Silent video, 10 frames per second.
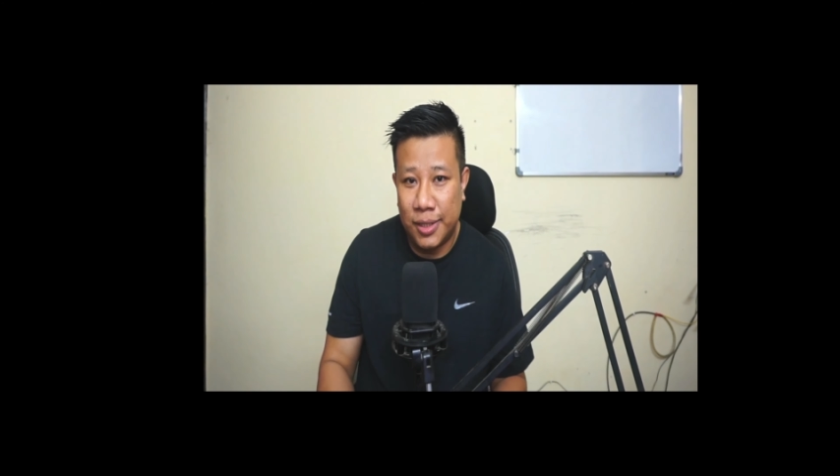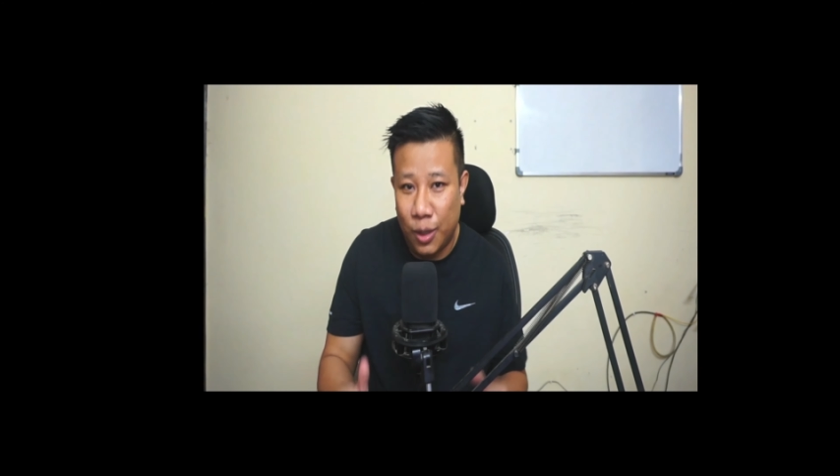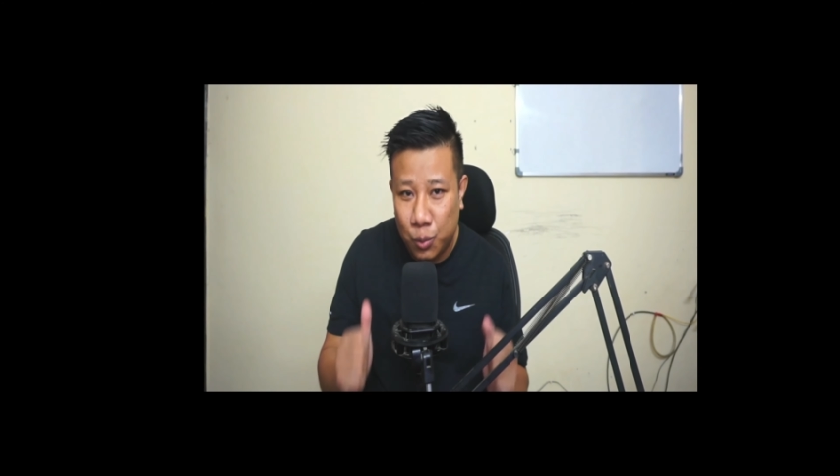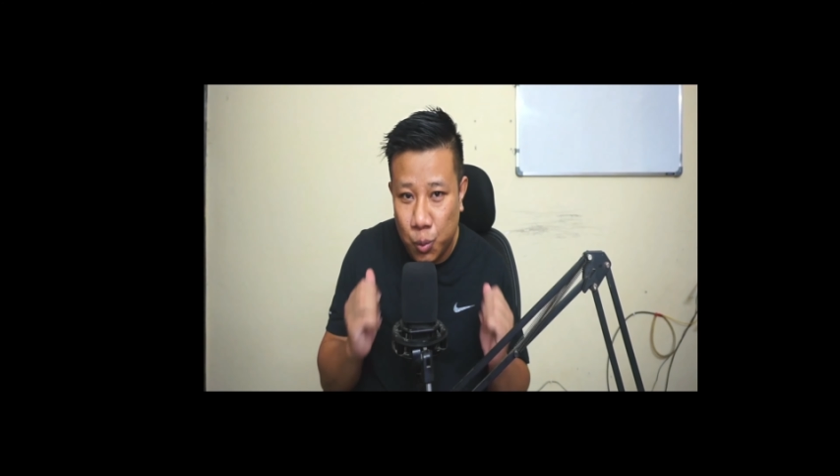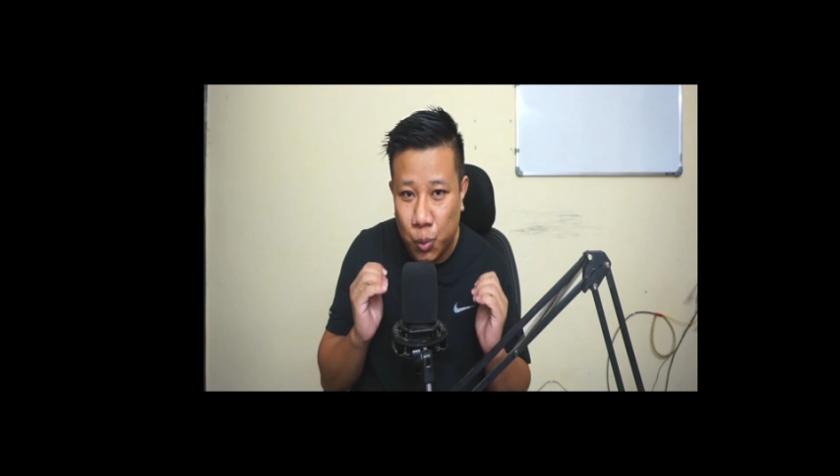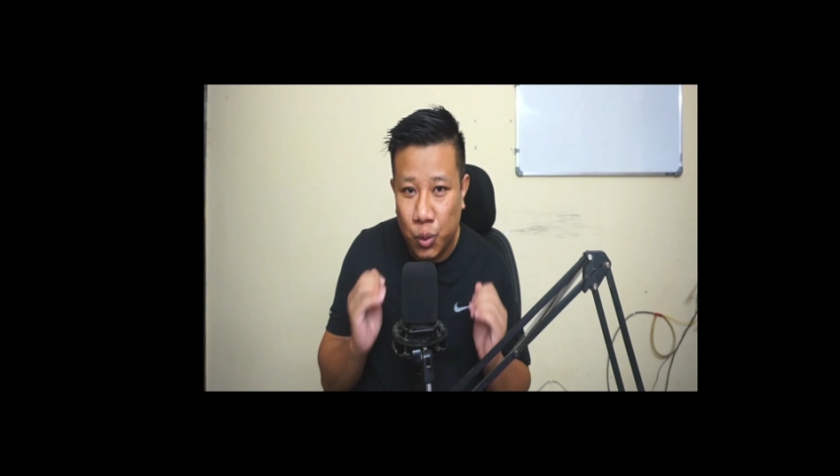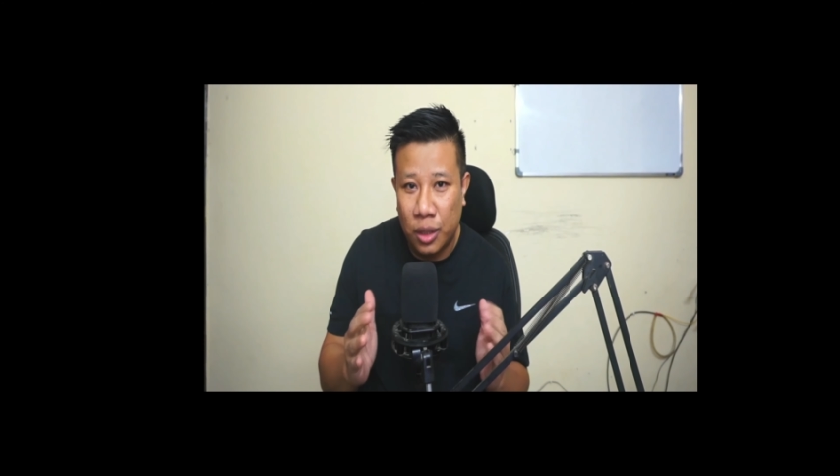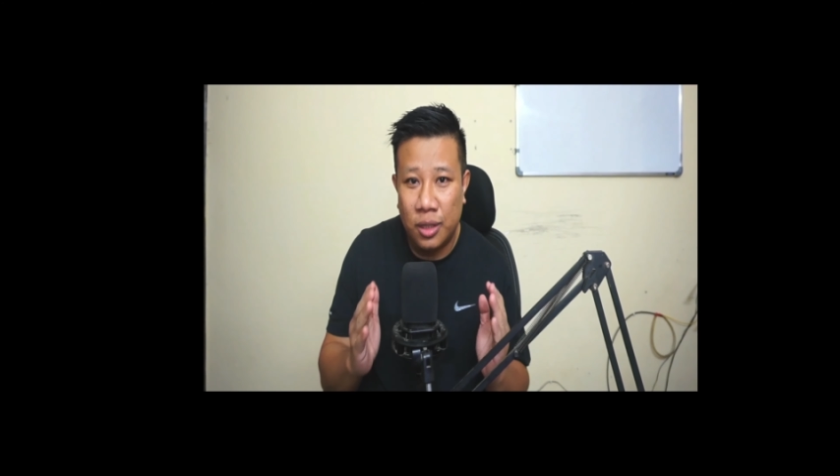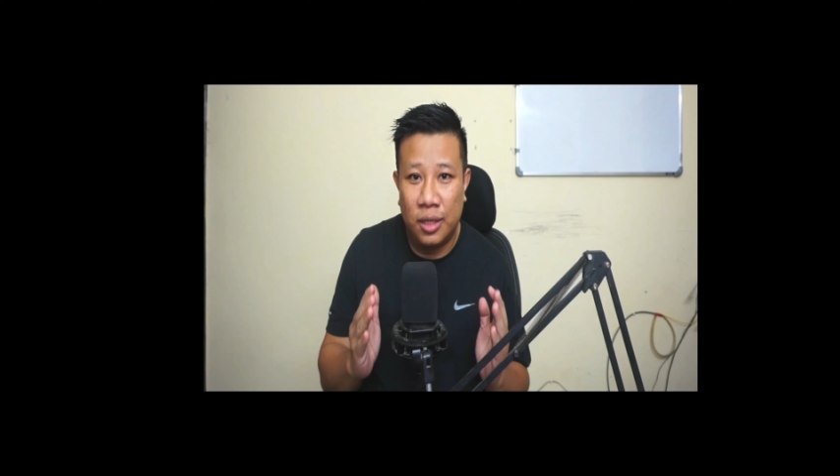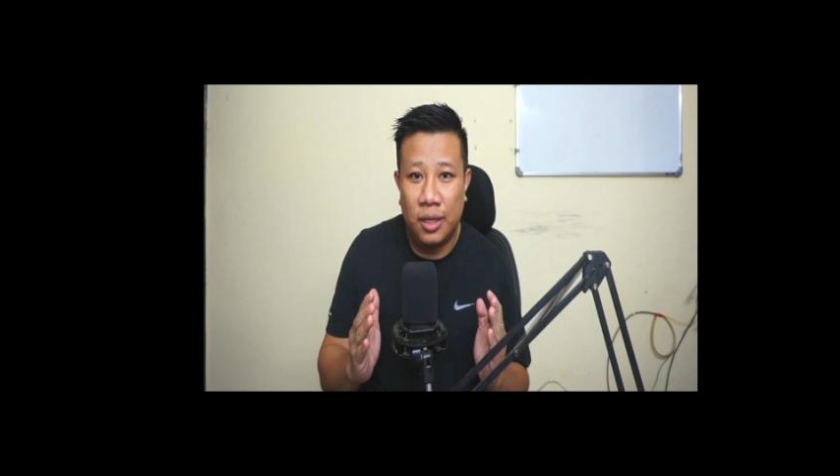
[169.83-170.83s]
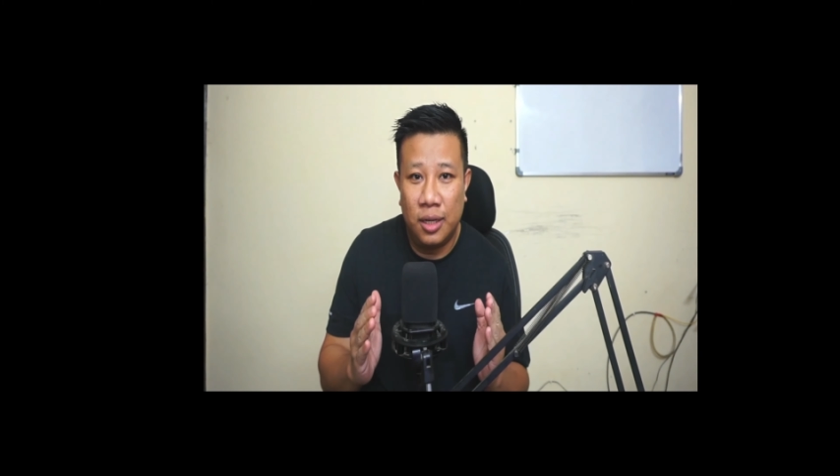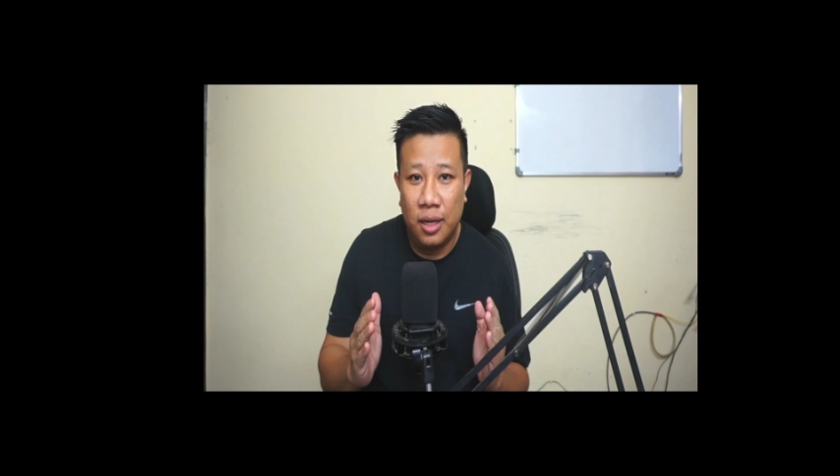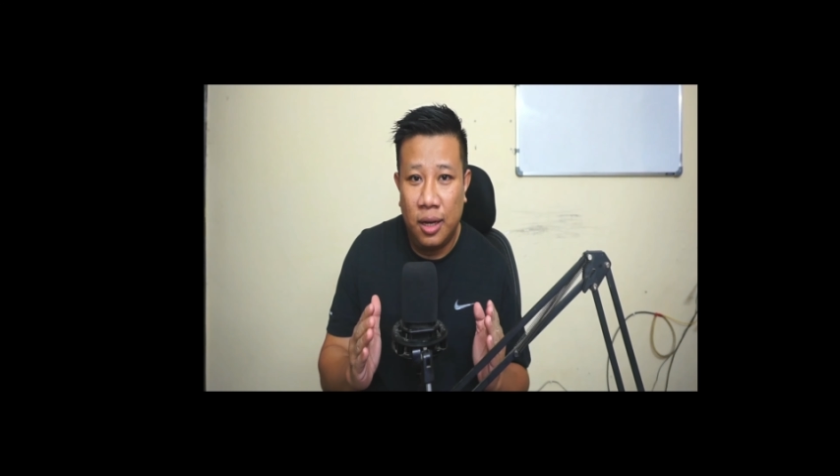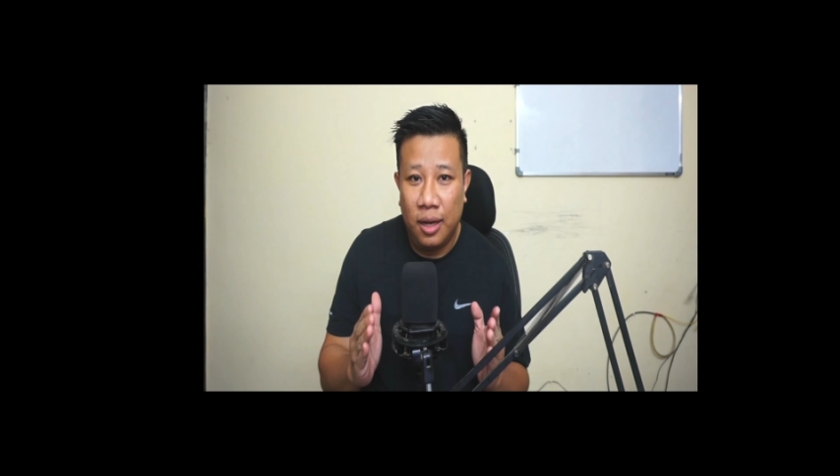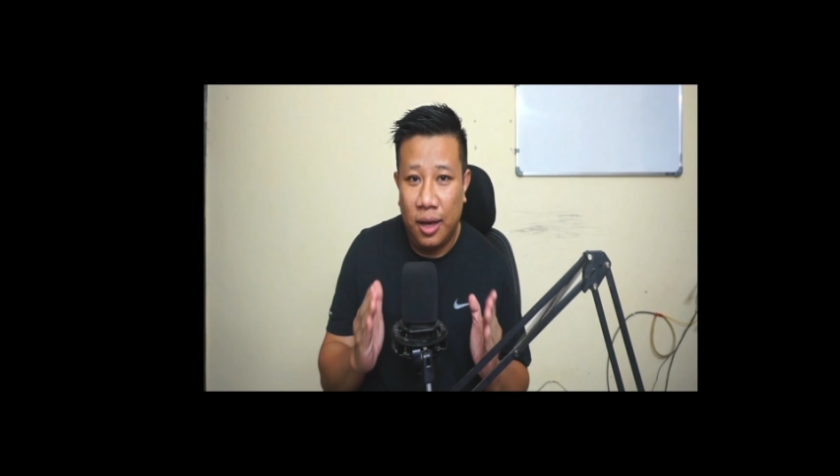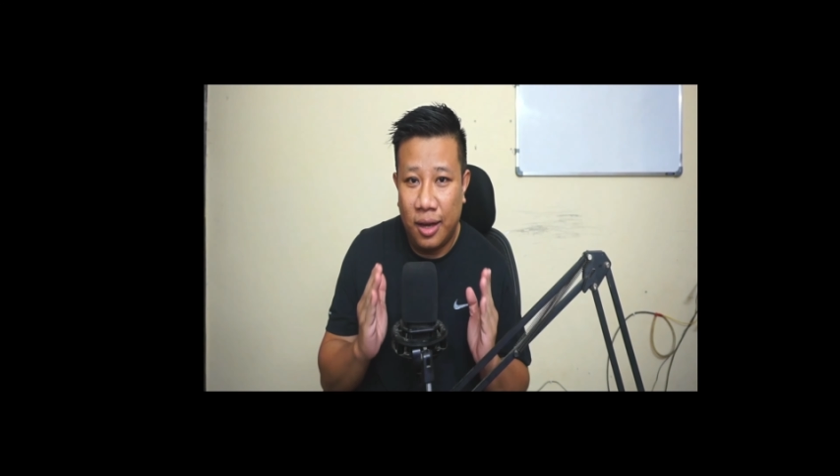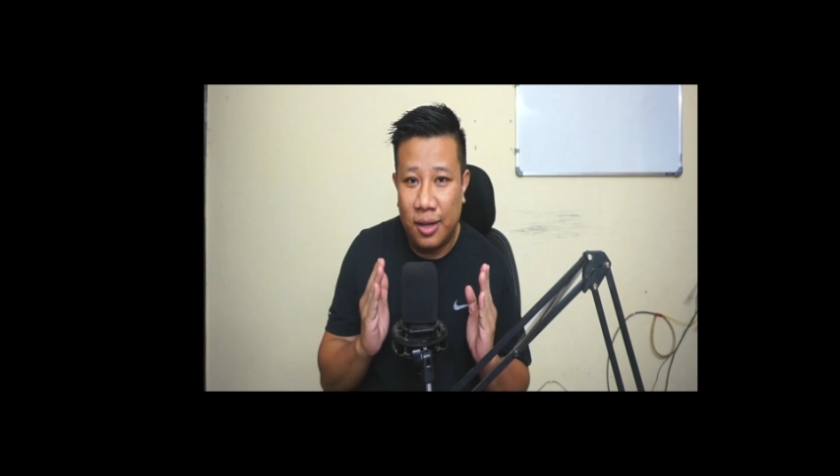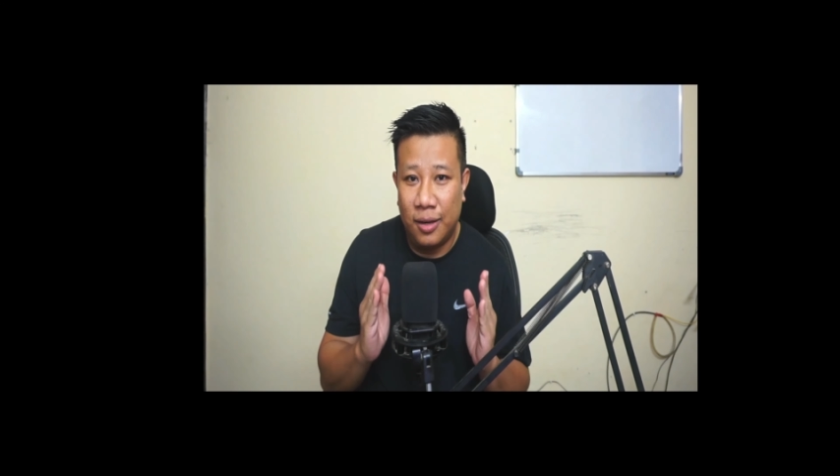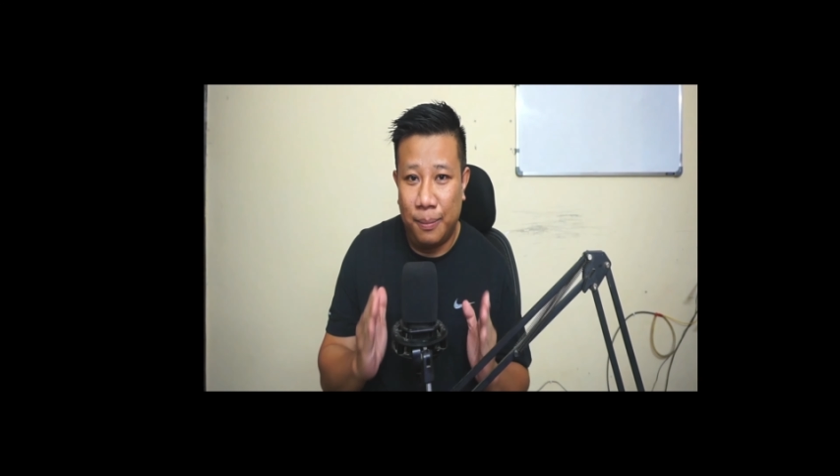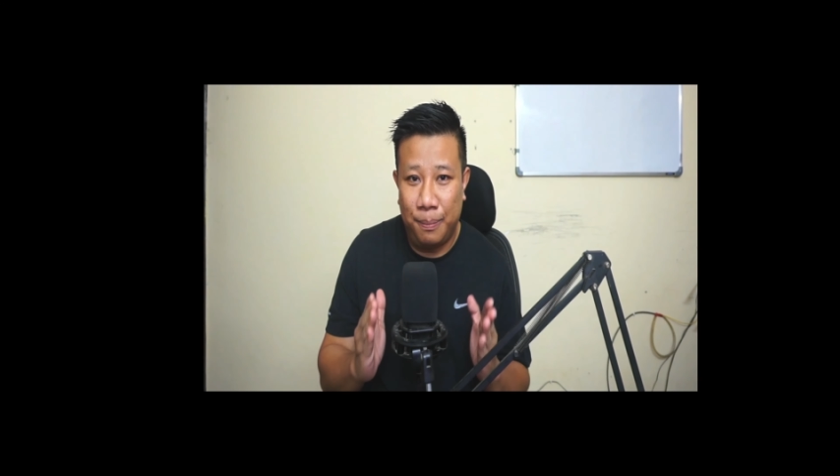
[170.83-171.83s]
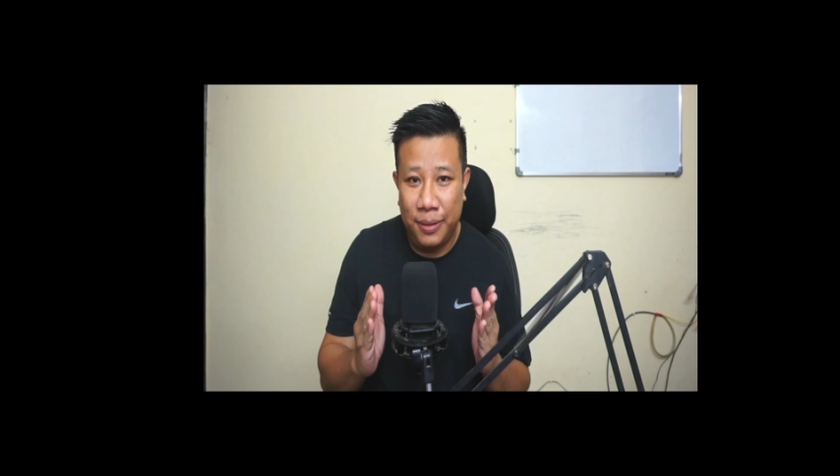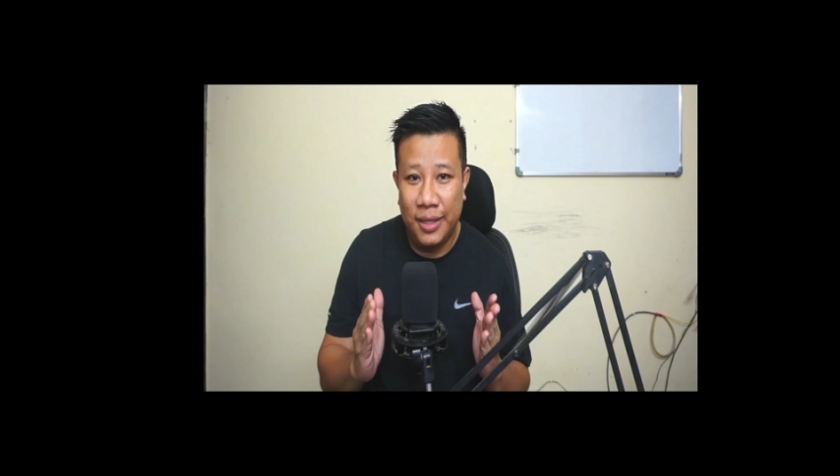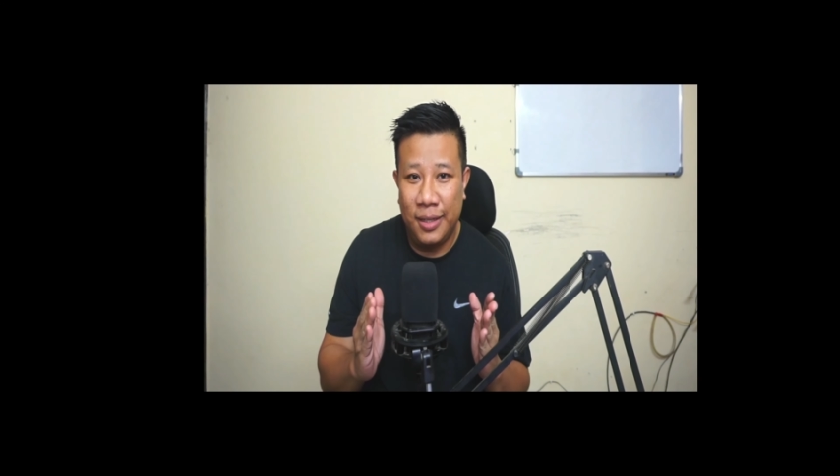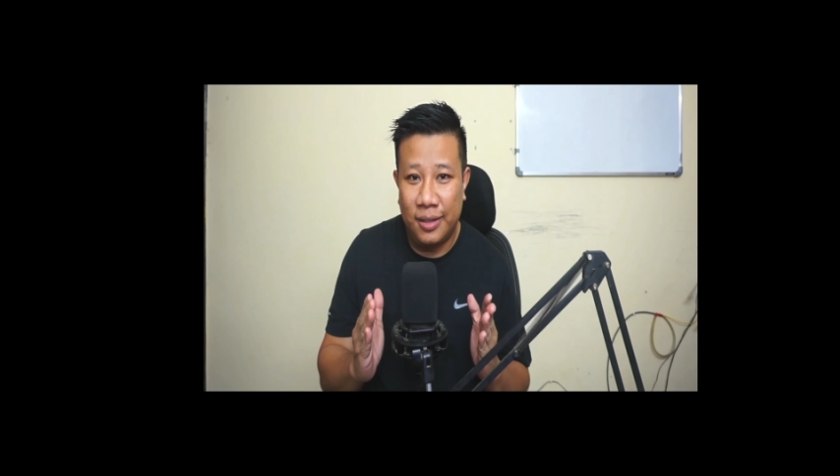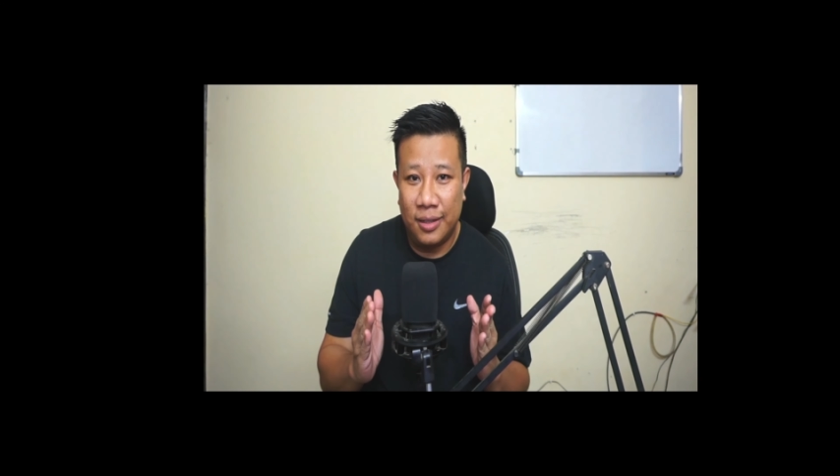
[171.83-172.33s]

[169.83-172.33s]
how to run a complete